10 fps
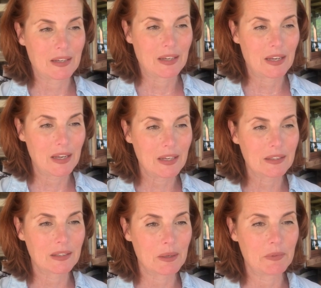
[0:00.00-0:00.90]
he is
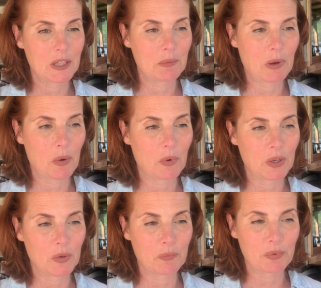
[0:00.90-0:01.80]
limited by what
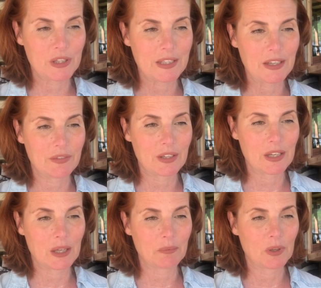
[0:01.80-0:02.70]
you have perceived in
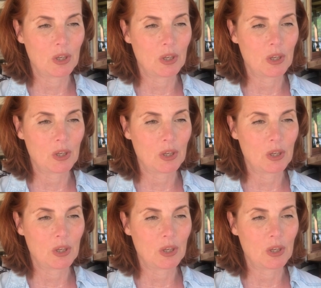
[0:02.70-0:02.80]
him.